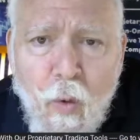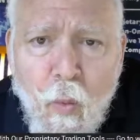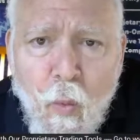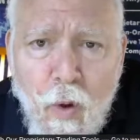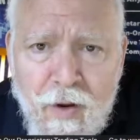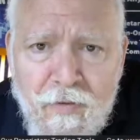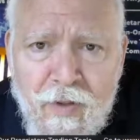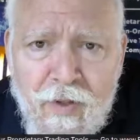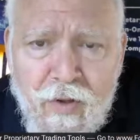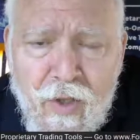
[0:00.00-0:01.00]
one of
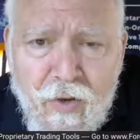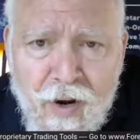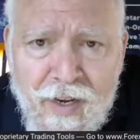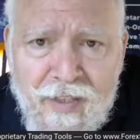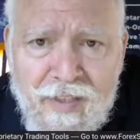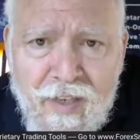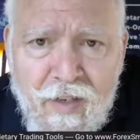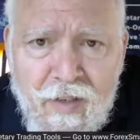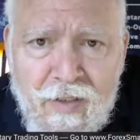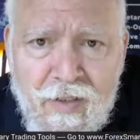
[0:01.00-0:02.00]
the trading
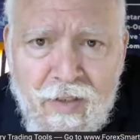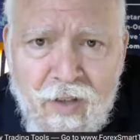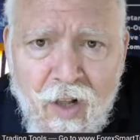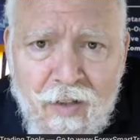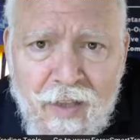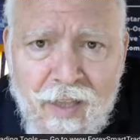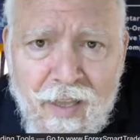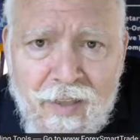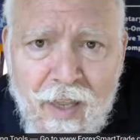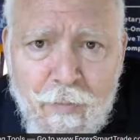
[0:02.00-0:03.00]
signals. It's called the
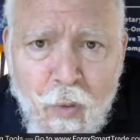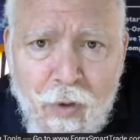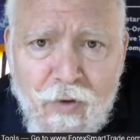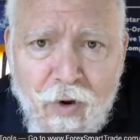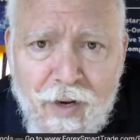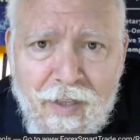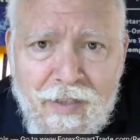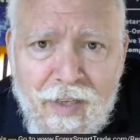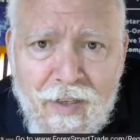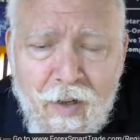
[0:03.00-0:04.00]
10-point trading
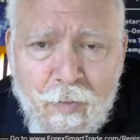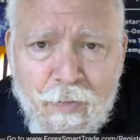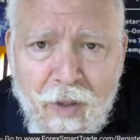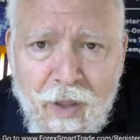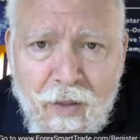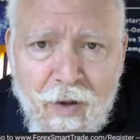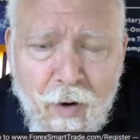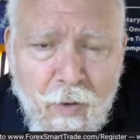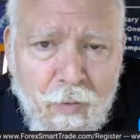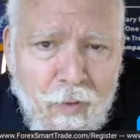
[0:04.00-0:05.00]
signal.
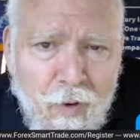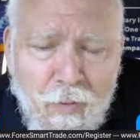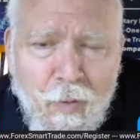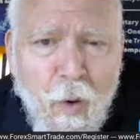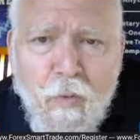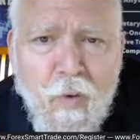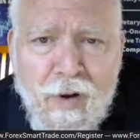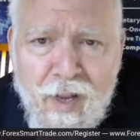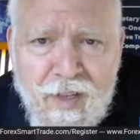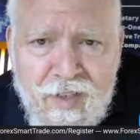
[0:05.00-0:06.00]
There are over a
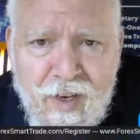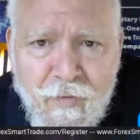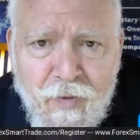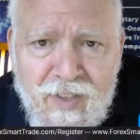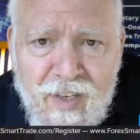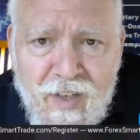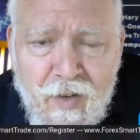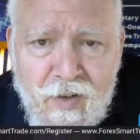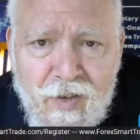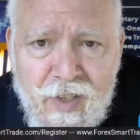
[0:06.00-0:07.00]
dozen different
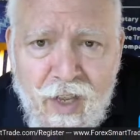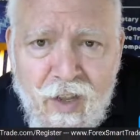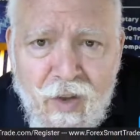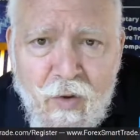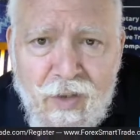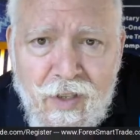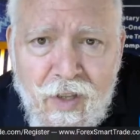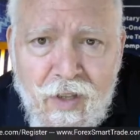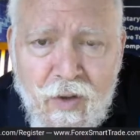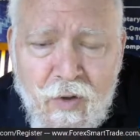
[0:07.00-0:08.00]
signals using
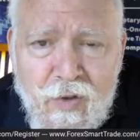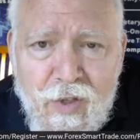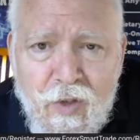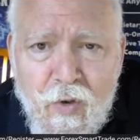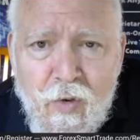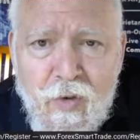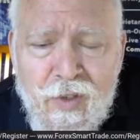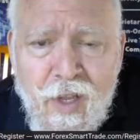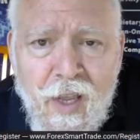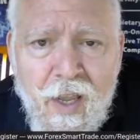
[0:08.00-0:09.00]
the tools.